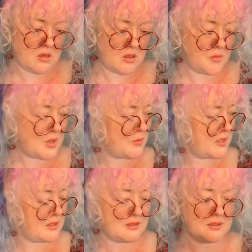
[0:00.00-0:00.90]
The problem with
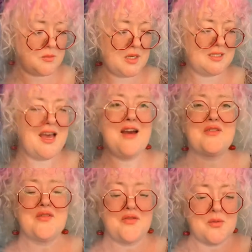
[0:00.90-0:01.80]
this is it means I have
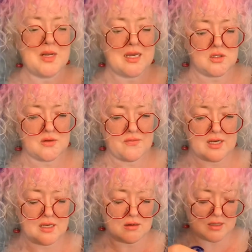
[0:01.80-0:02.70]
to film an extra
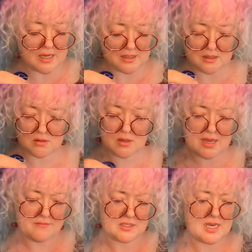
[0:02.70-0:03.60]
video and I don't
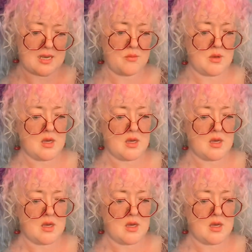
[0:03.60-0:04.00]
have time.